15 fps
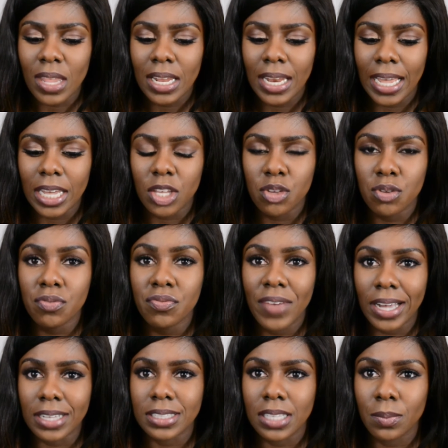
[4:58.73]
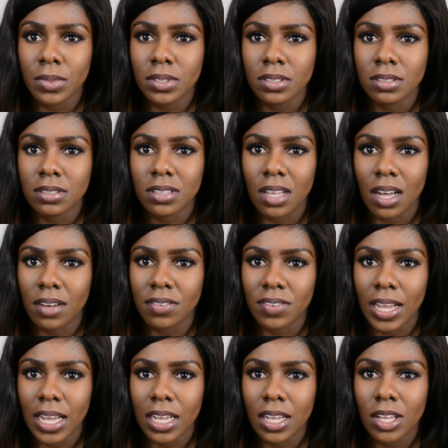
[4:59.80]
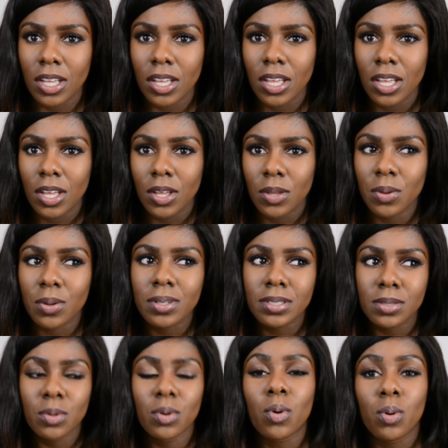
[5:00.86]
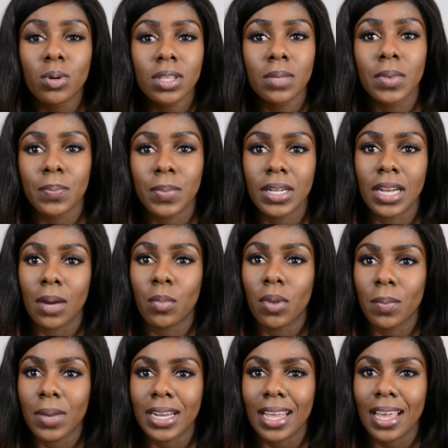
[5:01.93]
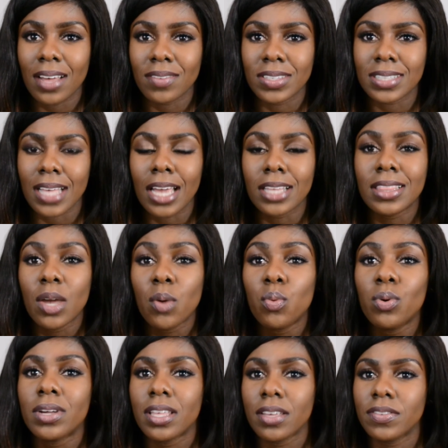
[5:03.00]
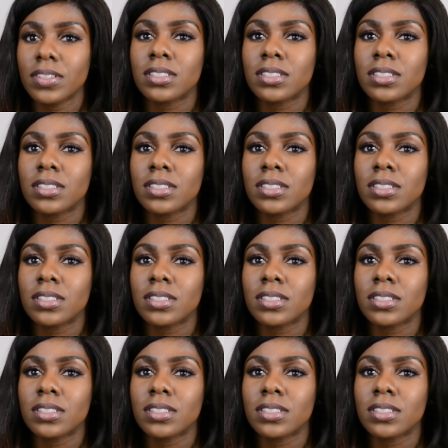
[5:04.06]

like you vex them and stuff like you can still call them and be like mom can i have this and they will give it